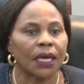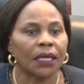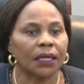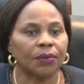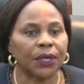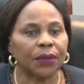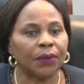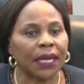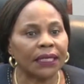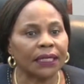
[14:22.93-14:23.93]
The
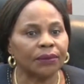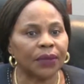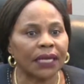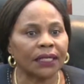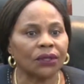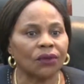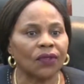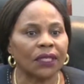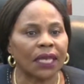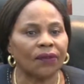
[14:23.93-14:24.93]
pre-planting prices of the
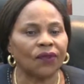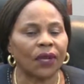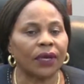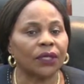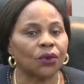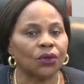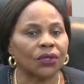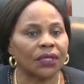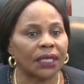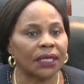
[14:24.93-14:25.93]
sunflower and cotton
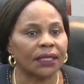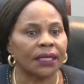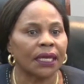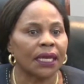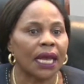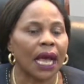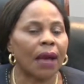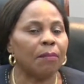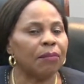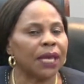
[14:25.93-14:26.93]
seeds are
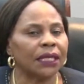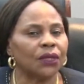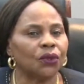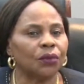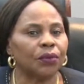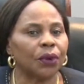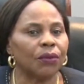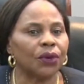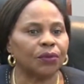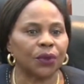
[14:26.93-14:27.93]
meant to
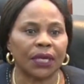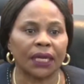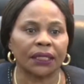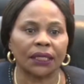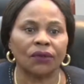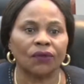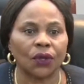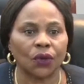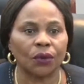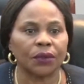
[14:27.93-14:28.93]
promote production of the
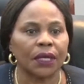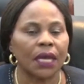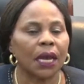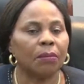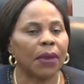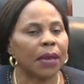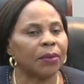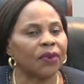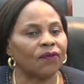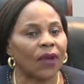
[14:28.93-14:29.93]
crops by
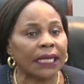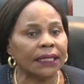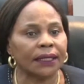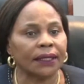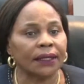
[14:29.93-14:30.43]
providing